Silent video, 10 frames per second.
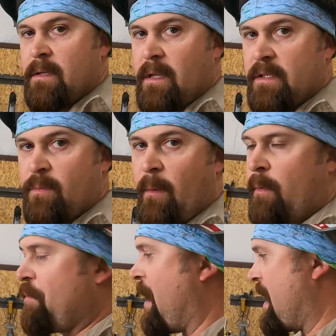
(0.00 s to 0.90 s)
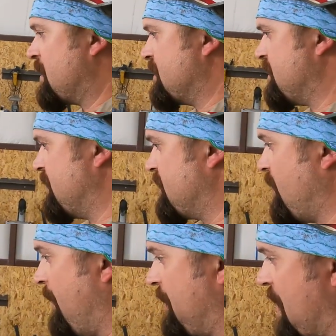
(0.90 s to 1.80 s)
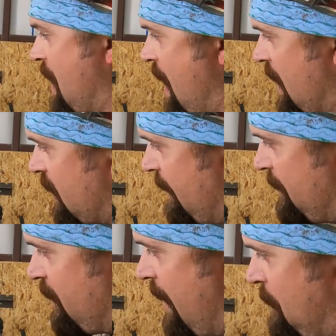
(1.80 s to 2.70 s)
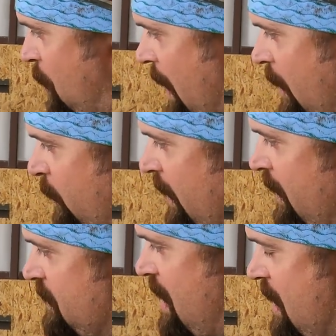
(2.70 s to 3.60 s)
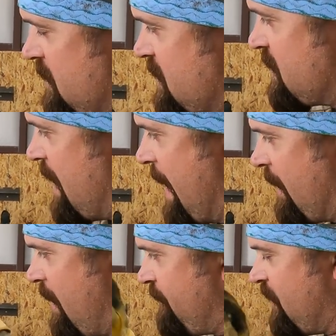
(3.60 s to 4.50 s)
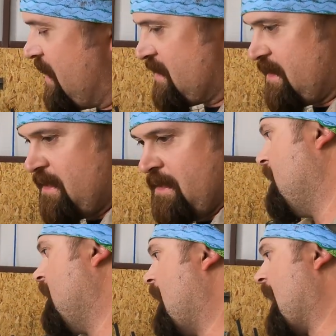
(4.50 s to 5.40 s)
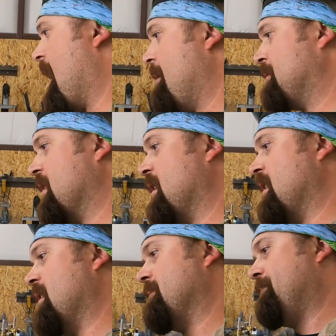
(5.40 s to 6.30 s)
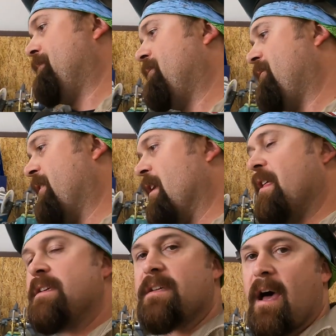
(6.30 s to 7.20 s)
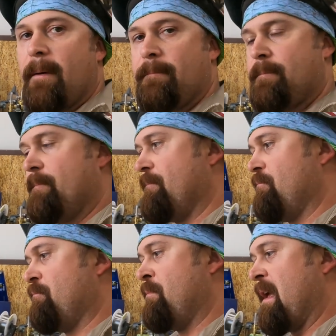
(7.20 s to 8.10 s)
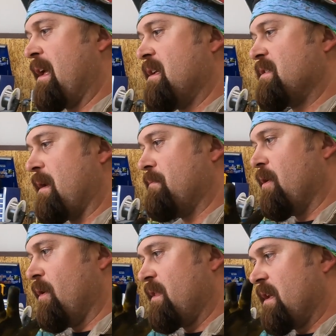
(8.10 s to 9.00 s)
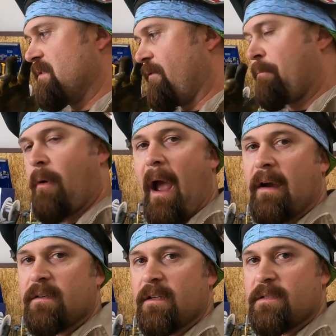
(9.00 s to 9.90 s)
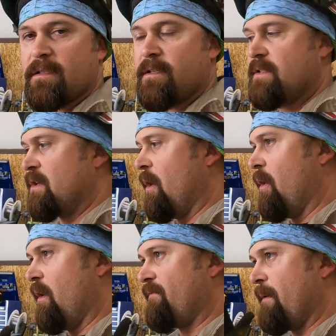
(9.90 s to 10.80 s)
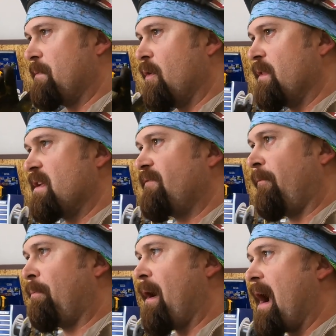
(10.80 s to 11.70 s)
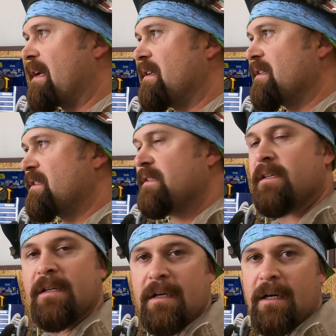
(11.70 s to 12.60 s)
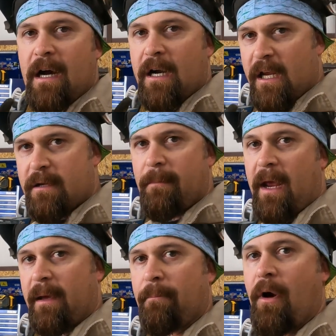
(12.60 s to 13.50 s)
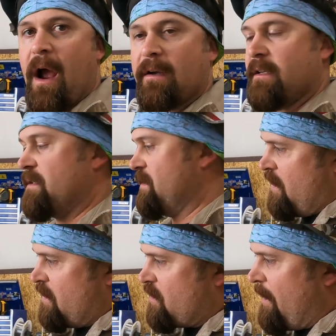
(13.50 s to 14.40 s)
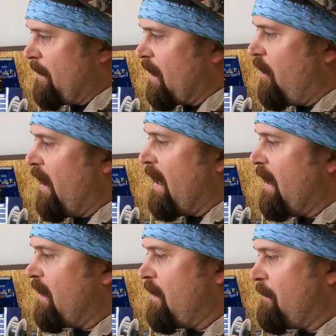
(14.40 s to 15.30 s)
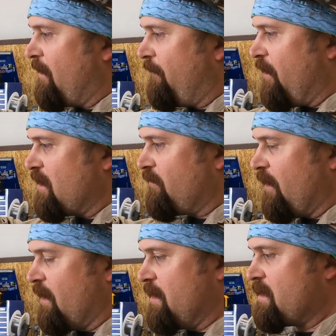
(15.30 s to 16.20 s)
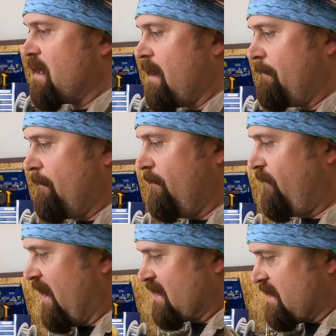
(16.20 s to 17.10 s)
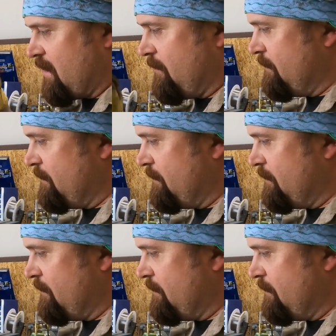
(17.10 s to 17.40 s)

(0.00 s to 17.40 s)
That's why we're practicing. So I'm gonna grab a wire wheel, knock the slag off this. I am gonna fill this up because I'm doing this for practice. So if I'm doing this for practice, I need to make it practice. So I'm gonna go ahead and I'm gonna finish filling this up, fix it.